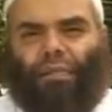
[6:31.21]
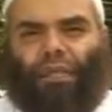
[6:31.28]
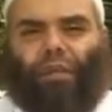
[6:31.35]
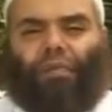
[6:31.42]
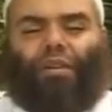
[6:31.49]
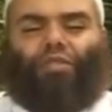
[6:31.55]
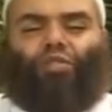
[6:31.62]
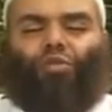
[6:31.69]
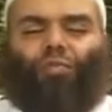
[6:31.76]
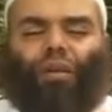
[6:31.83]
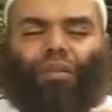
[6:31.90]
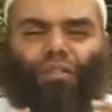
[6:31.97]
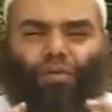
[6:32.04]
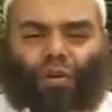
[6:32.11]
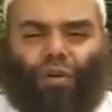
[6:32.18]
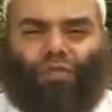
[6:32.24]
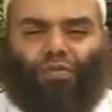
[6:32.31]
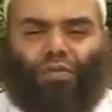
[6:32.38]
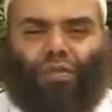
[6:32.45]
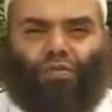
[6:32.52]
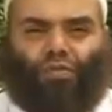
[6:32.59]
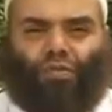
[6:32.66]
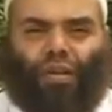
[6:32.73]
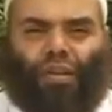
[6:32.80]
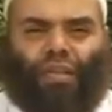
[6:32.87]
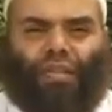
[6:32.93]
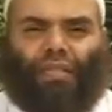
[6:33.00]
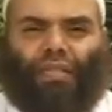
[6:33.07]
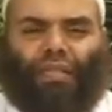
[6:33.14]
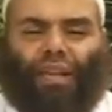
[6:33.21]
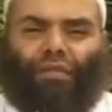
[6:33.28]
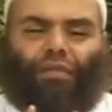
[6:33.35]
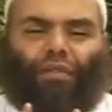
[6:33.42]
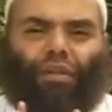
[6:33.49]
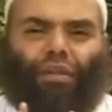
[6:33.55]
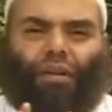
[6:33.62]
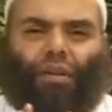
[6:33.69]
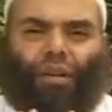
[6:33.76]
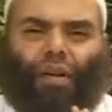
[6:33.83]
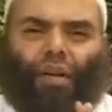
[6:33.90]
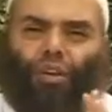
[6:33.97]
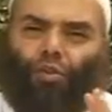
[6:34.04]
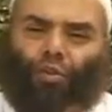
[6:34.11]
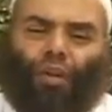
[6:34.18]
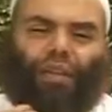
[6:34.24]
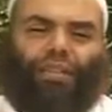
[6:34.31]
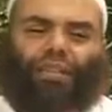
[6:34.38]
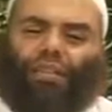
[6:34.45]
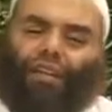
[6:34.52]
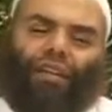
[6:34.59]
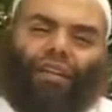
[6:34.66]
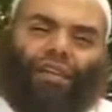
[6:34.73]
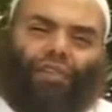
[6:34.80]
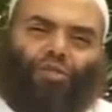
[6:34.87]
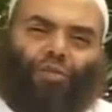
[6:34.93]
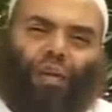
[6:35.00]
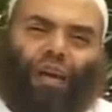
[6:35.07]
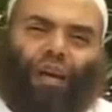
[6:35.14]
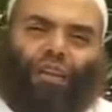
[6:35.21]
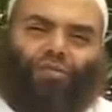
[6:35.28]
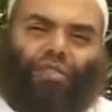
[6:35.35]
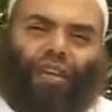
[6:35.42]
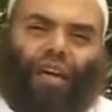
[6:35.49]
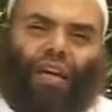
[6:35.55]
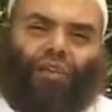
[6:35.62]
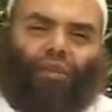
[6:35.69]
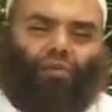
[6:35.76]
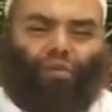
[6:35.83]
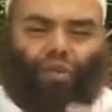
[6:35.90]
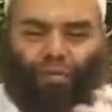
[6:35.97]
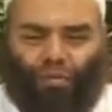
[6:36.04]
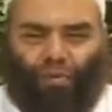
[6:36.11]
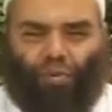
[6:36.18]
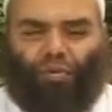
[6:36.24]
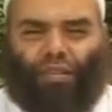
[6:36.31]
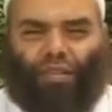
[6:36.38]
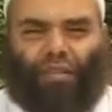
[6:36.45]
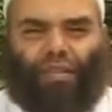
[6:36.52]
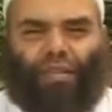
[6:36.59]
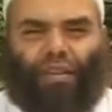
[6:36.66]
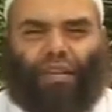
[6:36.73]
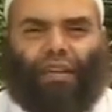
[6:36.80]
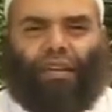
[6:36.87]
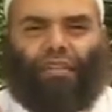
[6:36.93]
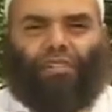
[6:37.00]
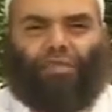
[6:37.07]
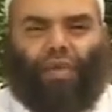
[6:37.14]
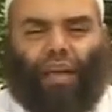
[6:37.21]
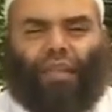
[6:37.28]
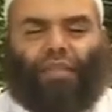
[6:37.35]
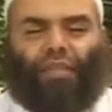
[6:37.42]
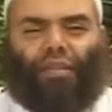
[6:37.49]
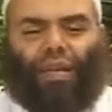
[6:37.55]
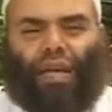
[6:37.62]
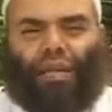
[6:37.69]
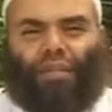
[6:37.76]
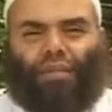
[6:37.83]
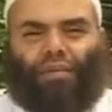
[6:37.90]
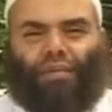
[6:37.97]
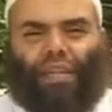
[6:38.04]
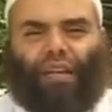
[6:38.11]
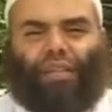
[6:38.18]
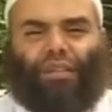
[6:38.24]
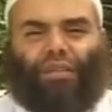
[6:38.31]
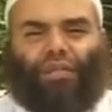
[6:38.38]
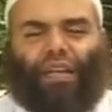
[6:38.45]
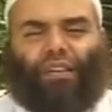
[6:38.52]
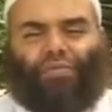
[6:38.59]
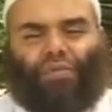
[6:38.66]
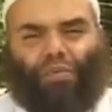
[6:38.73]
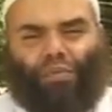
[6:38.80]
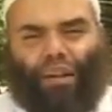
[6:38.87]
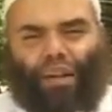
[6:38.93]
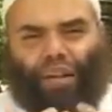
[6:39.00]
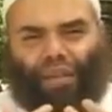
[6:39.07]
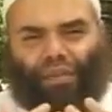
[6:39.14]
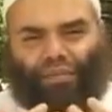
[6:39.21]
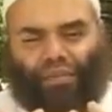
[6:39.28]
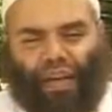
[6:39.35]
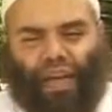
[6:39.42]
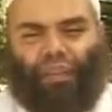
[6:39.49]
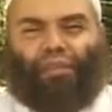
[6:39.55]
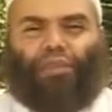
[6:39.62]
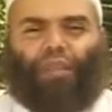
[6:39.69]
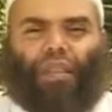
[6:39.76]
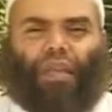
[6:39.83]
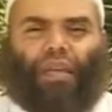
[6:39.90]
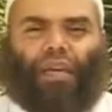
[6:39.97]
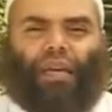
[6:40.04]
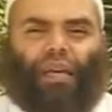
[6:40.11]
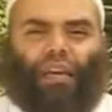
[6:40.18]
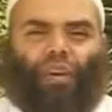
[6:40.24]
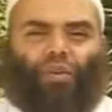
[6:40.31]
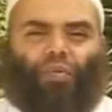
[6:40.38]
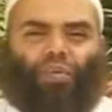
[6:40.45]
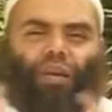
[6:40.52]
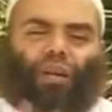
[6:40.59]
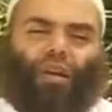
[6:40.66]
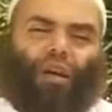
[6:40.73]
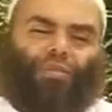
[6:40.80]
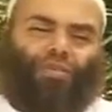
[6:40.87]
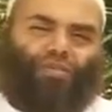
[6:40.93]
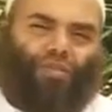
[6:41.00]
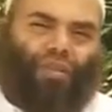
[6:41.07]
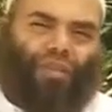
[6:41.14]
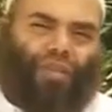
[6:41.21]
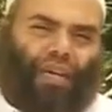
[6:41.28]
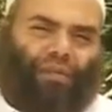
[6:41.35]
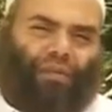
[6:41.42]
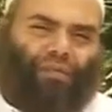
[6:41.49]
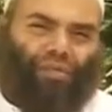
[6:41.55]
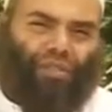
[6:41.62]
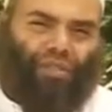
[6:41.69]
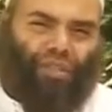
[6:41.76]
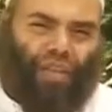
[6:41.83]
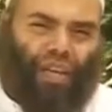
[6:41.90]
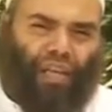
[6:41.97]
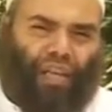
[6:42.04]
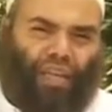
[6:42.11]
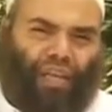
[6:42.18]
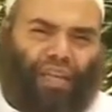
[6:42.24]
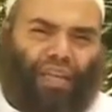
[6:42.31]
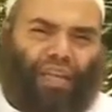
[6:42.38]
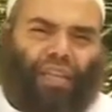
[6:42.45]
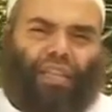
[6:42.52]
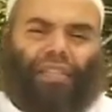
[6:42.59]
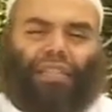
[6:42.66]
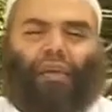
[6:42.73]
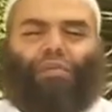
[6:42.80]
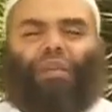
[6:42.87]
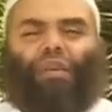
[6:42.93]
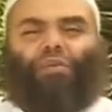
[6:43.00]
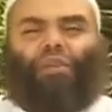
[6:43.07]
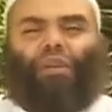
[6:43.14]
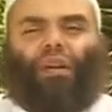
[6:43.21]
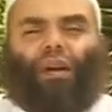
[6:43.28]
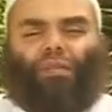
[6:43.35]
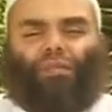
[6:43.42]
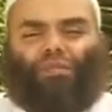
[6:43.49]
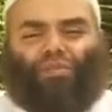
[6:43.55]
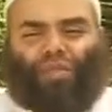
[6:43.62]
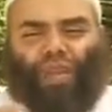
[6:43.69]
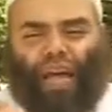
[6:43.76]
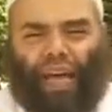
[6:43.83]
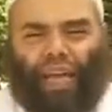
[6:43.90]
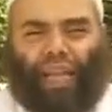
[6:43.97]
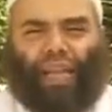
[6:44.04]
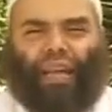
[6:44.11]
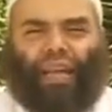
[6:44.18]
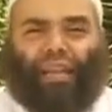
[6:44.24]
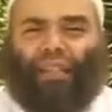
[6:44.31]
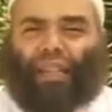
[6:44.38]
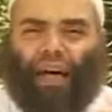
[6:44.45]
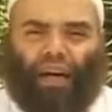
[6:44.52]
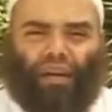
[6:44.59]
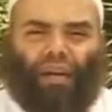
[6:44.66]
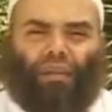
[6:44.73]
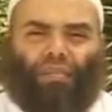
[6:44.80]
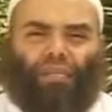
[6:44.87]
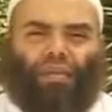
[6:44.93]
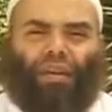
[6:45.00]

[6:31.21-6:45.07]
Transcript: That means no matter what we do, it is never greater than Allah subhanahu wa ta'ala, or more important. So as a result of that, we would leave everything when it comes to the time for the salah. The same thing when it comes to the halal and the haram.